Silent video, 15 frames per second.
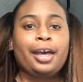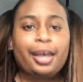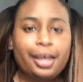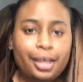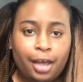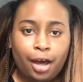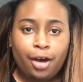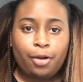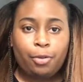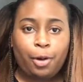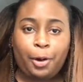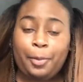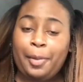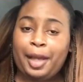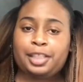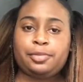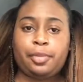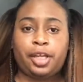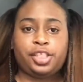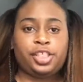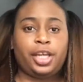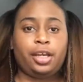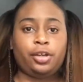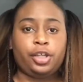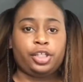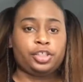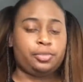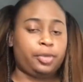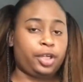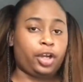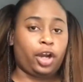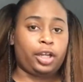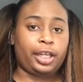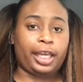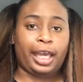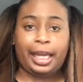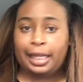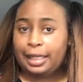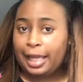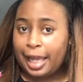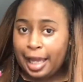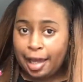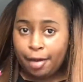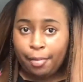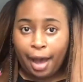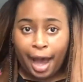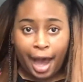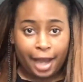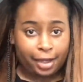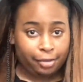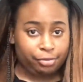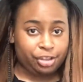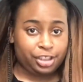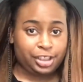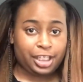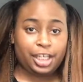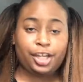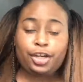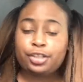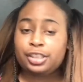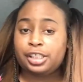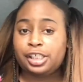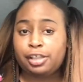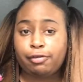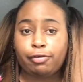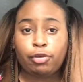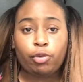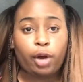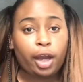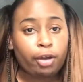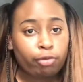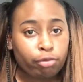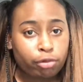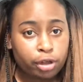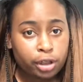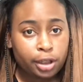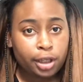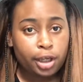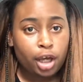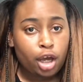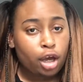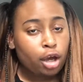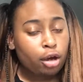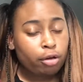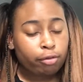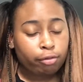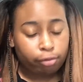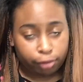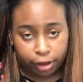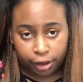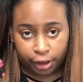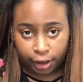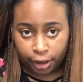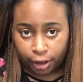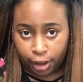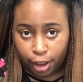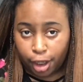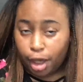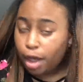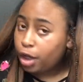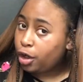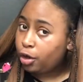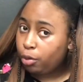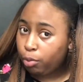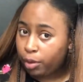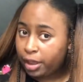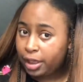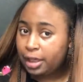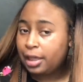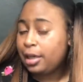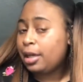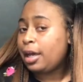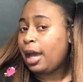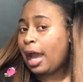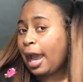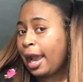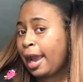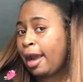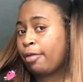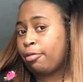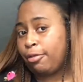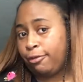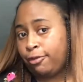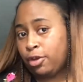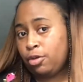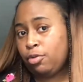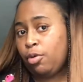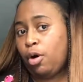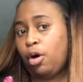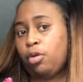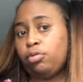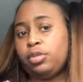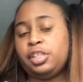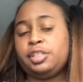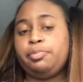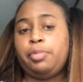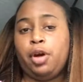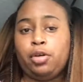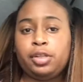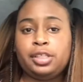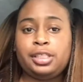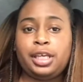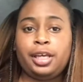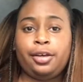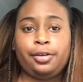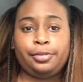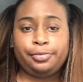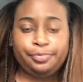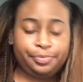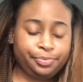hey y'all welcome back to my channel it is me Kurly Kay Glam i am just here to give you a really really quick hair review on this ponytail